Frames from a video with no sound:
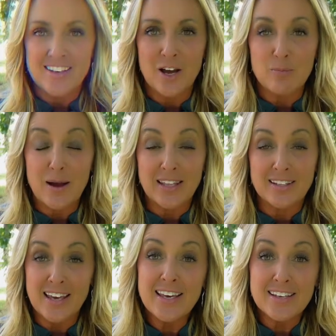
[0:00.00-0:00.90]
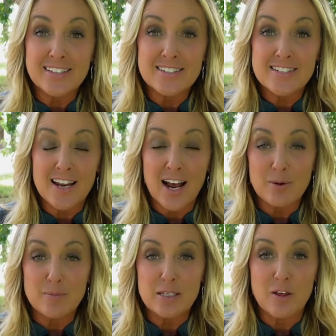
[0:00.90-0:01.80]
Now by land,
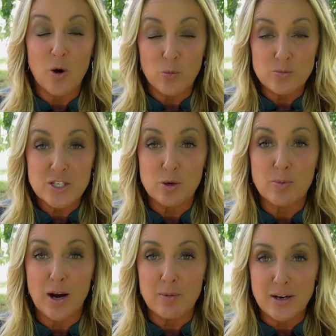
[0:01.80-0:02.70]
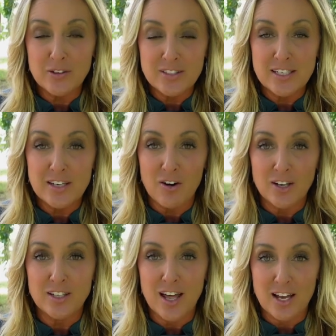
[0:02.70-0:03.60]
I mean homes that are primarily
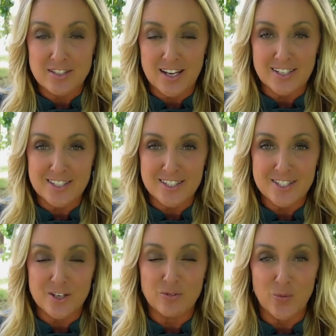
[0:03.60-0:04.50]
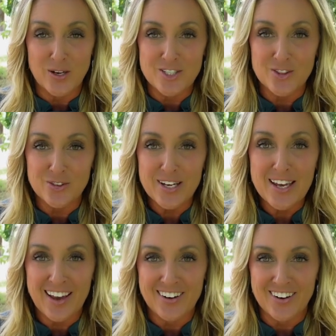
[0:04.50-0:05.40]
on lot sizes of one to three
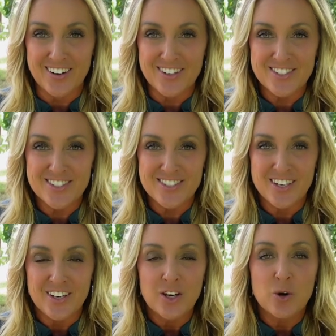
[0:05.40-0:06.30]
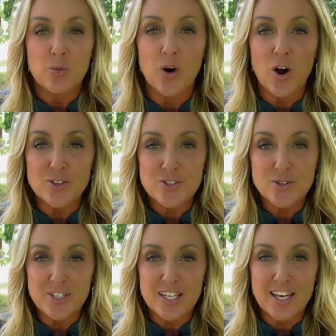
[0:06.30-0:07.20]
acres. We're also
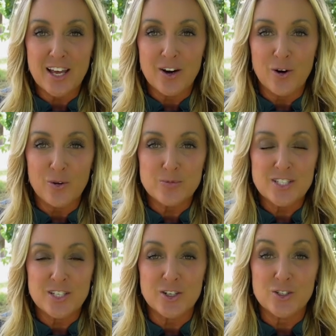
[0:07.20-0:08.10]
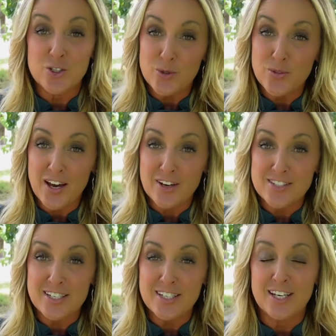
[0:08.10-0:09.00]
looking at homes that are
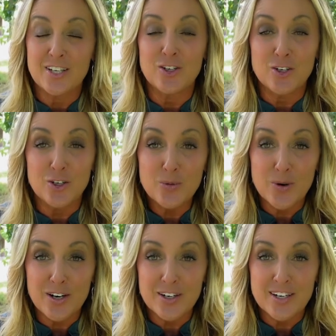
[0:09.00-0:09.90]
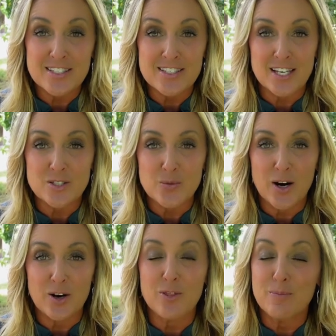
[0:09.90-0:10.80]
2000 and newer because that's
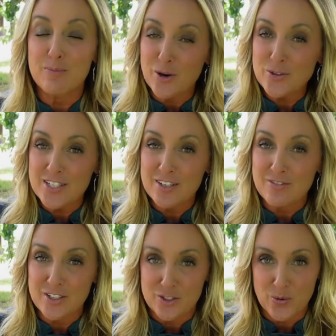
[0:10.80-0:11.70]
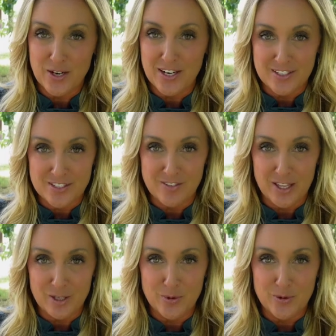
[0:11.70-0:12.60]
where the most inventory is
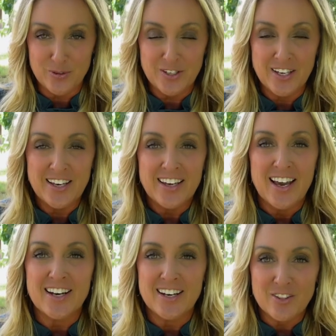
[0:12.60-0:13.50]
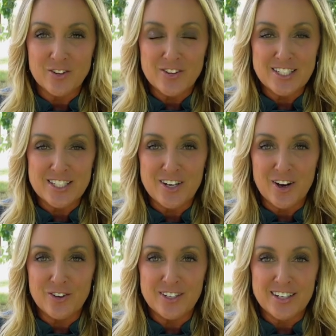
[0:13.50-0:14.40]
available. And another thing to
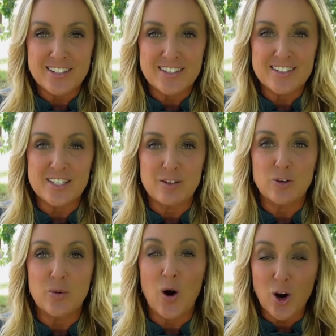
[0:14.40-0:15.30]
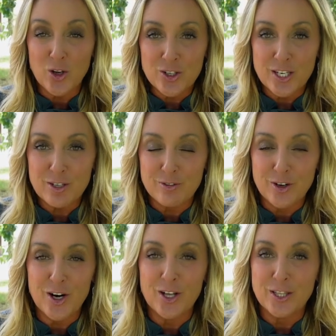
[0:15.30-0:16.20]
note is if you are looking
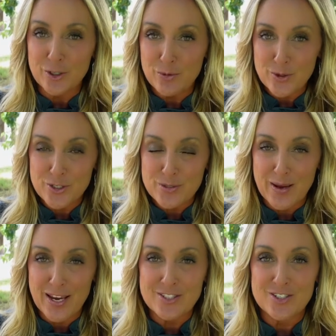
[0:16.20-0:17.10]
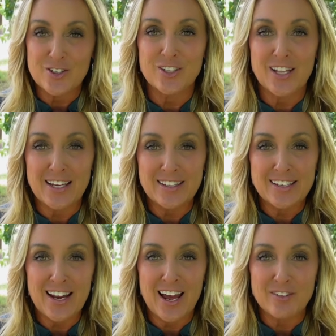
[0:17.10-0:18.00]
for a little more space, you're likely
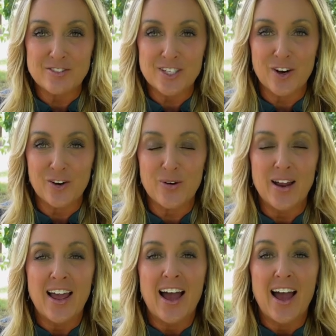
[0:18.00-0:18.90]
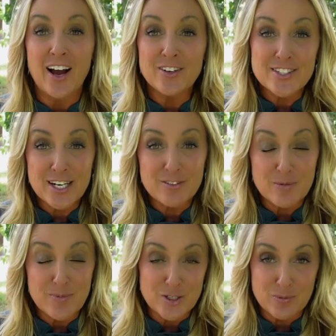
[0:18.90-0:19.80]
gonna have to go outside of
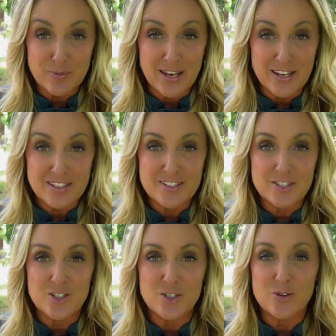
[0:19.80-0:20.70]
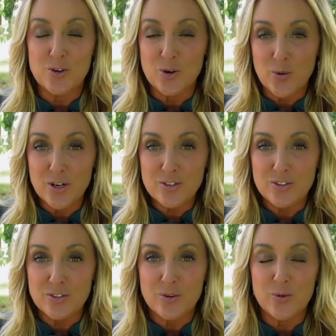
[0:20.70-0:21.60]
the Metroplex to the north
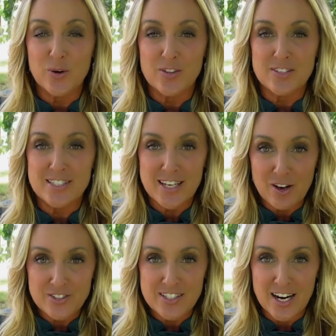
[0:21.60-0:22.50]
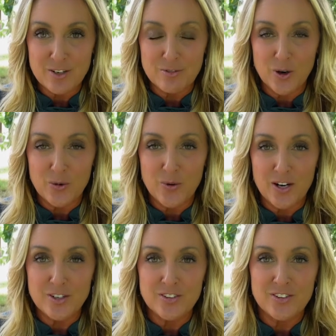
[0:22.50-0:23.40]
or the south side of Fort
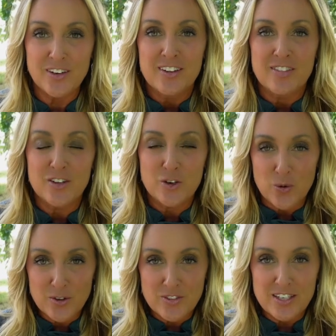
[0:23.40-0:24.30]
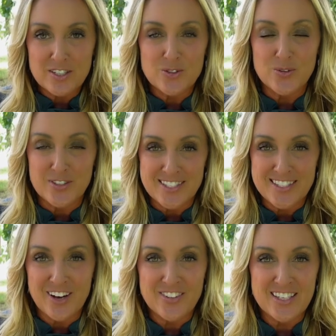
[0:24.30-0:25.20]
Worth, the northeast or the
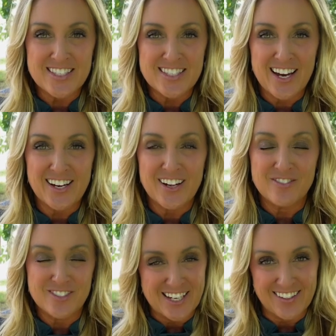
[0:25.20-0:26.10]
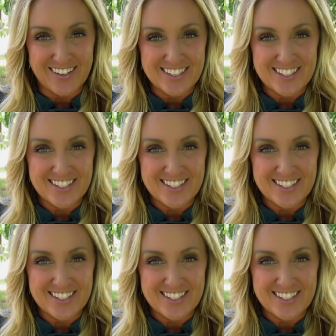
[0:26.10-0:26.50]
southeast side of Dallas.